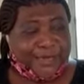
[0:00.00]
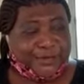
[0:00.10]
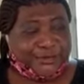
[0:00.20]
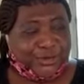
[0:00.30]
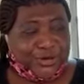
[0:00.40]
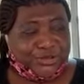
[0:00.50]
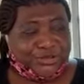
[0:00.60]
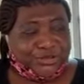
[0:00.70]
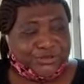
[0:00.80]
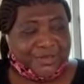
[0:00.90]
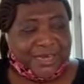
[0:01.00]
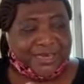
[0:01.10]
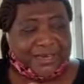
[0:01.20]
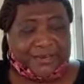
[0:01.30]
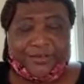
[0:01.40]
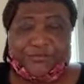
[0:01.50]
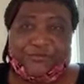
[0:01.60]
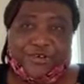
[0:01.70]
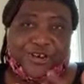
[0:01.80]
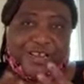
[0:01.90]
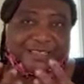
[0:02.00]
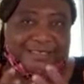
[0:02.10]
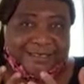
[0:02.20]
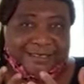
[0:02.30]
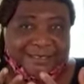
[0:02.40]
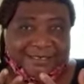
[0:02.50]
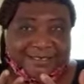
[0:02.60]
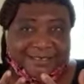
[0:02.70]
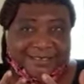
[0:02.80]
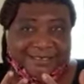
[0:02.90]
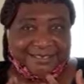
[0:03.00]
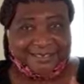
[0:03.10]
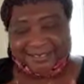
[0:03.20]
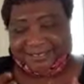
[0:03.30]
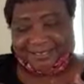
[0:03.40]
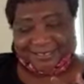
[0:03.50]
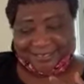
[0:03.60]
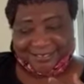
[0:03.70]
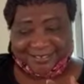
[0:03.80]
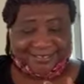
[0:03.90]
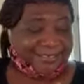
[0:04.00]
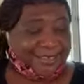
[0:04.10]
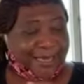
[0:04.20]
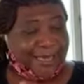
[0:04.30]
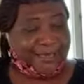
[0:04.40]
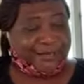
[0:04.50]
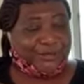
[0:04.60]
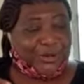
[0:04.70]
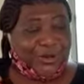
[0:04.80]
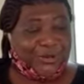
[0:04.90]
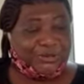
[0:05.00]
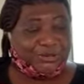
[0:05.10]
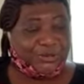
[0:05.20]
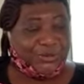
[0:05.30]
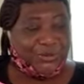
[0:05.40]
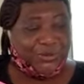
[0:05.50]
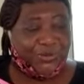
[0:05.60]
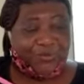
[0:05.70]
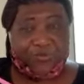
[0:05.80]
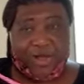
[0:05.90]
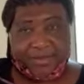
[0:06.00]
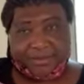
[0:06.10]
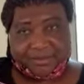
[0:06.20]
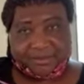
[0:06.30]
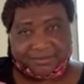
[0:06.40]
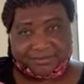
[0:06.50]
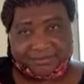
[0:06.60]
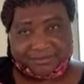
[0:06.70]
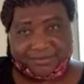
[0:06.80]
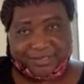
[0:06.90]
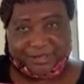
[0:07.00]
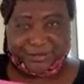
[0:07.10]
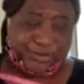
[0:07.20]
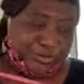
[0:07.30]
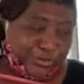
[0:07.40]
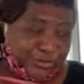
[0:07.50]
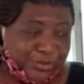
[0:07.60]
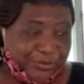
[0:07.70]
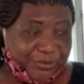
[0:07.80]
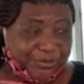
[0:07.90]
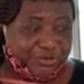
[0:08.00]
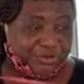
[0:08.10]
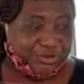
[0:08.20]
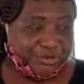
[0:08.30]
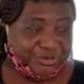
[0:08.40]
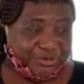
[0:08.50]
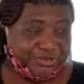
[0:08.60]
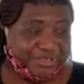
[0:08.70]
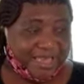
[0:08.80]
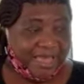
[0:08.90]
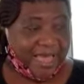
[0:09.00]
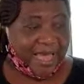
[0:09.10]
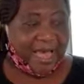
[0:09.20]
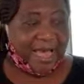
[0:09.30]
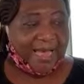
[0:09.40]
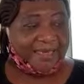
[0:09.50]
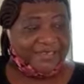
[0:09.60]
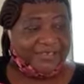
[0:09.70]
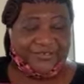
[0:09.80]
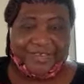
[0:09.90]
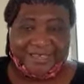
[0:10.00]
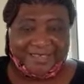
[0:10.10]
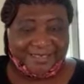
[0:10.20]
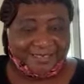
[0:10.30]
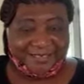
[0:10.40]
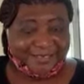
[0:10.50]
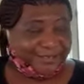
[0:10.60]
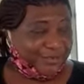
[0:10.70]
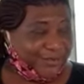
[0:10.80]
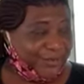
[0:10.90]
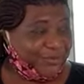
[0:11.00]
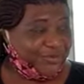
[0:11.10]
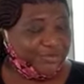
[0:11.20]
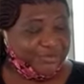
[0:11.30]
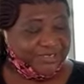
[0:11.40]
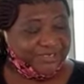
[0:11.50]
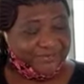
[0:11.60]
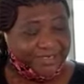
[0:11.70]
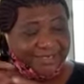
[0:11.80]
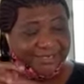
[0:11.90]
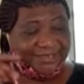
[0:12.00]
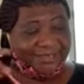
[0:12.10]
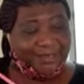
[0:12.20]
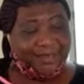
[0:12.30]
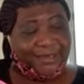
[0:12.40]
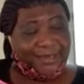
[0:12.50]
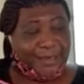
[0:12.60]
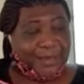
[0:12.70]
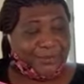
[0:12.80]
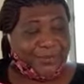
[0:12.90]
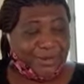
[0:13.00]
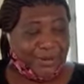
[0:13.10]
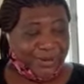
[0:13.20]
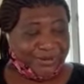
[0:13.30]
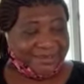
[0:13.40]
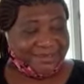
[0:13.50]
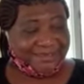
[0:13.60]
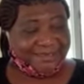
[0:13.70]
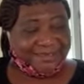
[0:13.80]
It's also like royalty. Yeah. It's also wealth. They use gold. Some people use gold. And green, some people use green because